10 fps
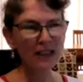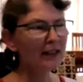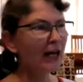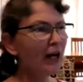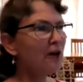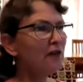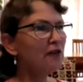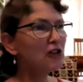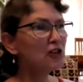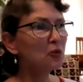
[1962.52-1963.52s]
Now, if
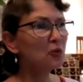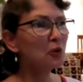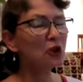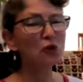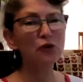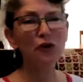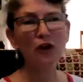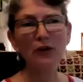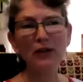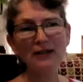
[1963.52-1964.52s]
you're someone who's
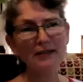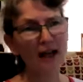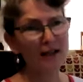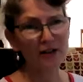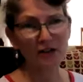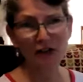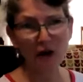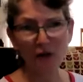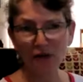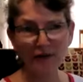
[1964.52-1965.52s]
following the science
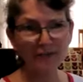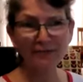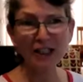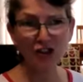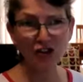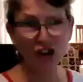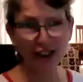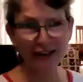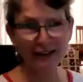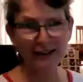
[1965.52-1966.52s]
of
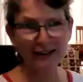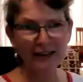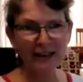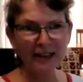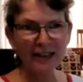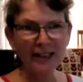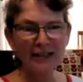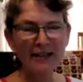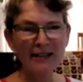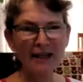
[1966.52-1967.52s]
teaching,
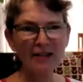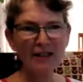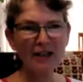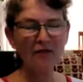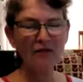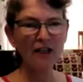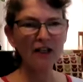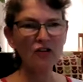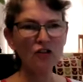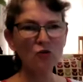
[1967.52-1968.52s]
this idea of
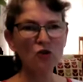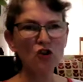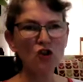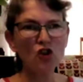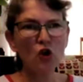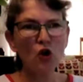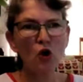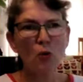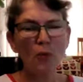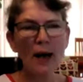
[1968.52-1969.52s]
getting children to
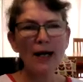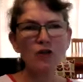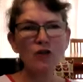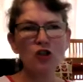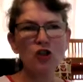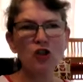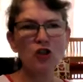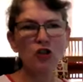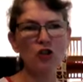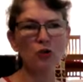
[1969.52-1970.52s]
talk back to
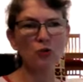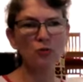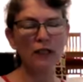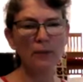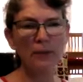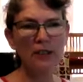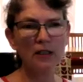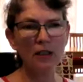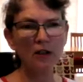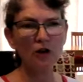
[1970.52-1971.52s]
you really
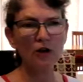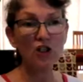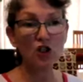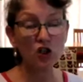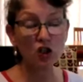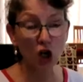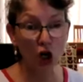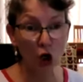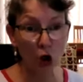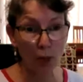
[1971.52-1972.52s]
pretty early on is
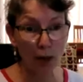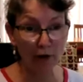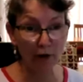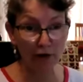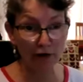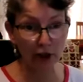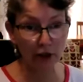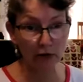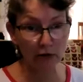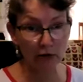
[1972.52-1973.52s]
so
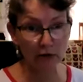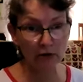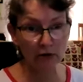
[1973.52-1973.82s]
powerful.